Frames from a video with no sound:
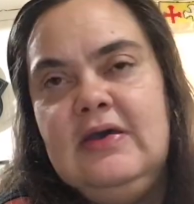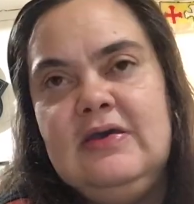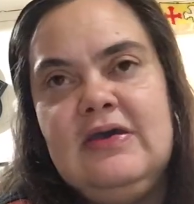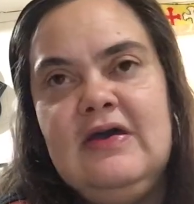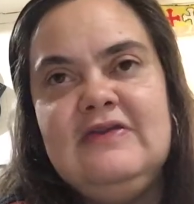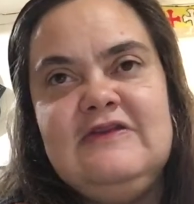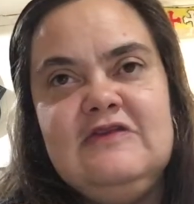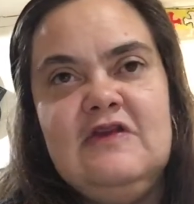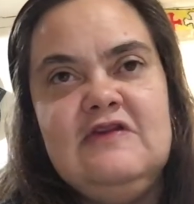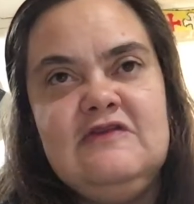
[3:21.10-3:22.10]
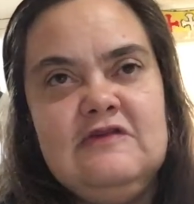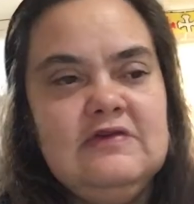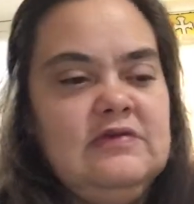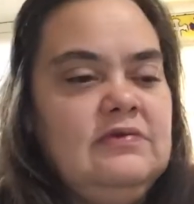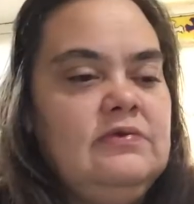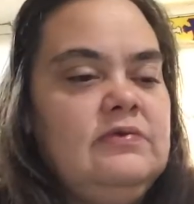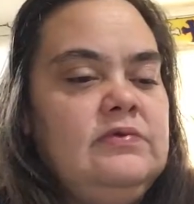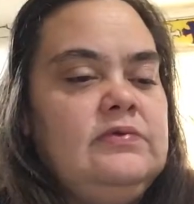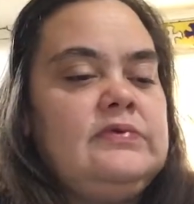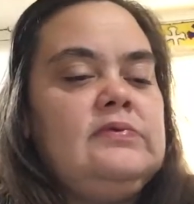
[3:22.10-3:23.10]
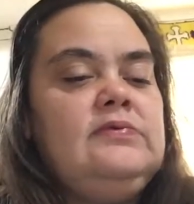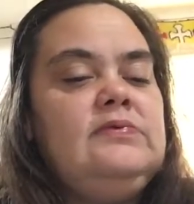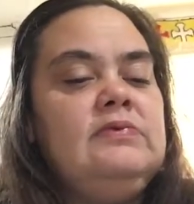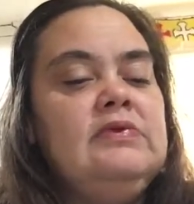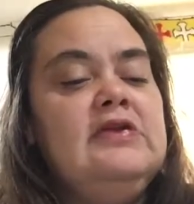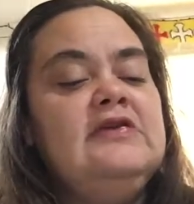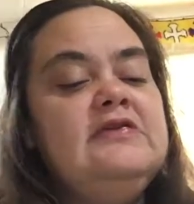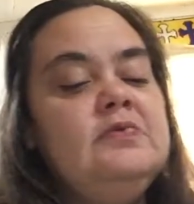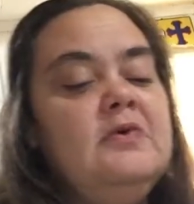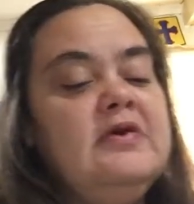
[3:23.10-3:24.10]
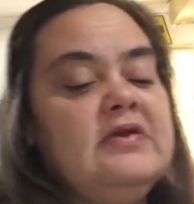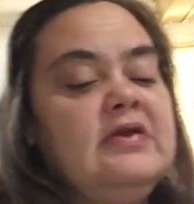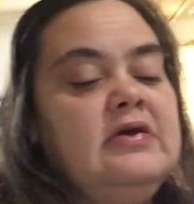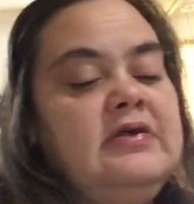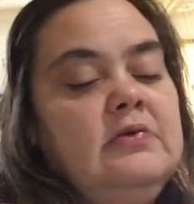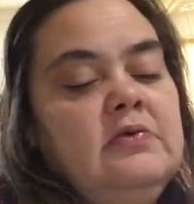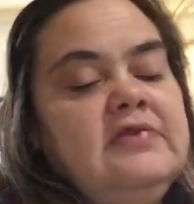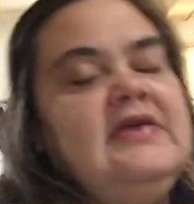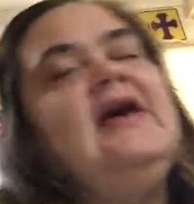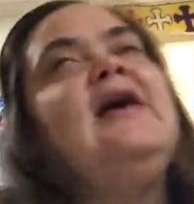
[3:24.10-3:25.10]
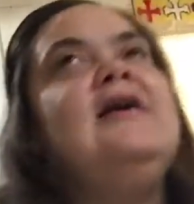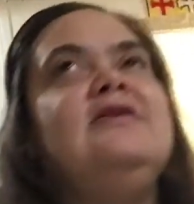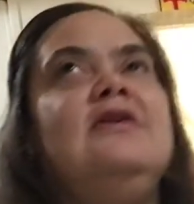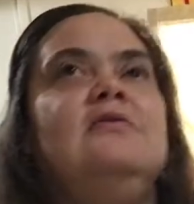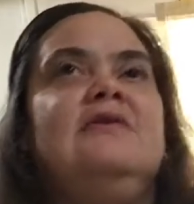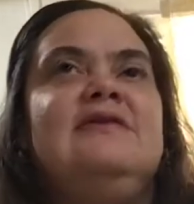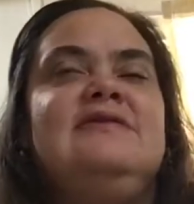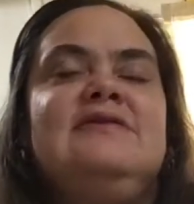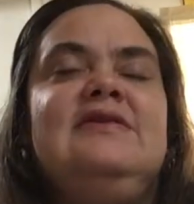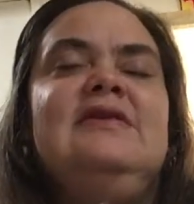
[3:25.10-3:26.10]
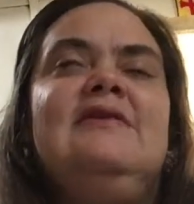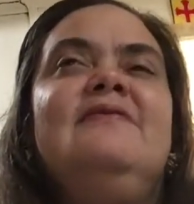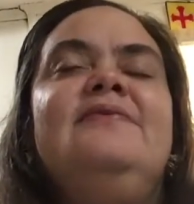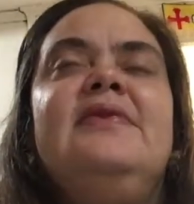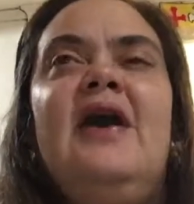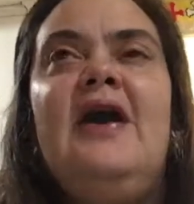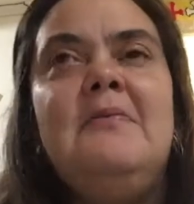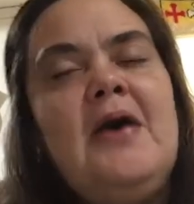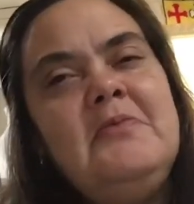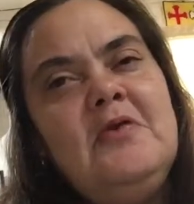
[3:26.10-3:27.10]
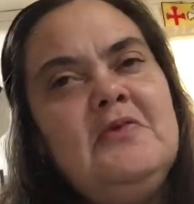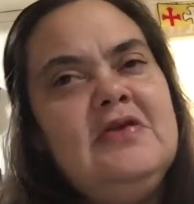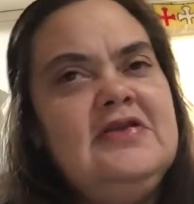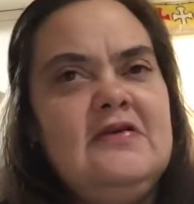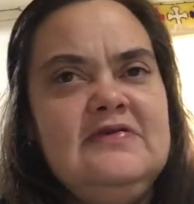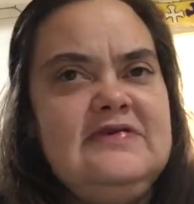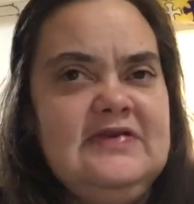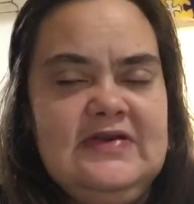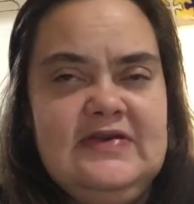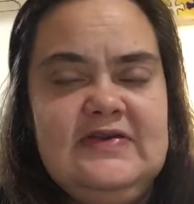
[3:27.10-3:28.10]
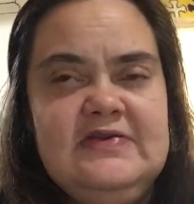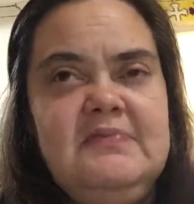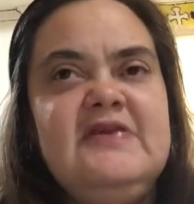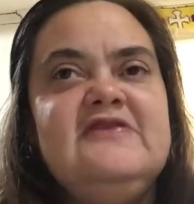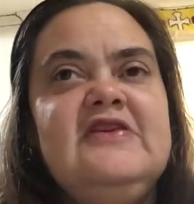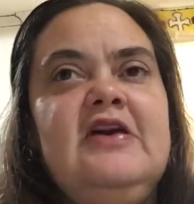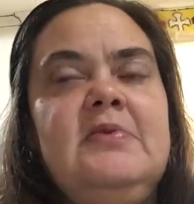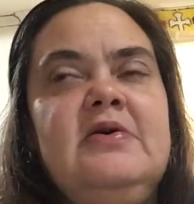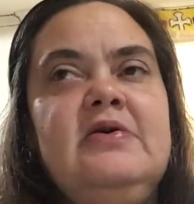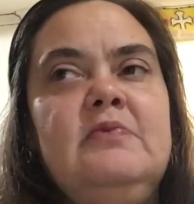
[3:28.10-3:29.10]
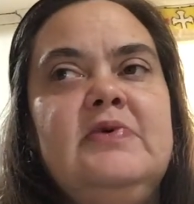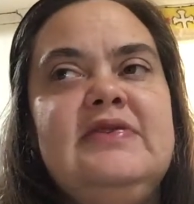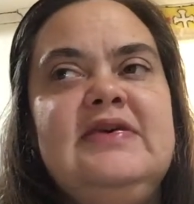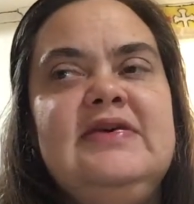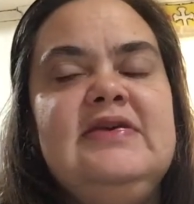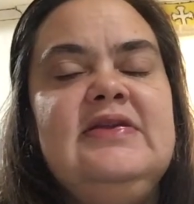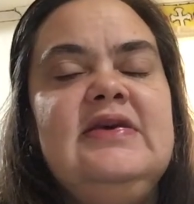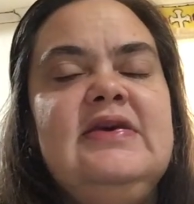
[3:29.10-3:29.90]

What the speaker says: Concentration. This is one that I noticed. I'm not really noticing it as much now, but within,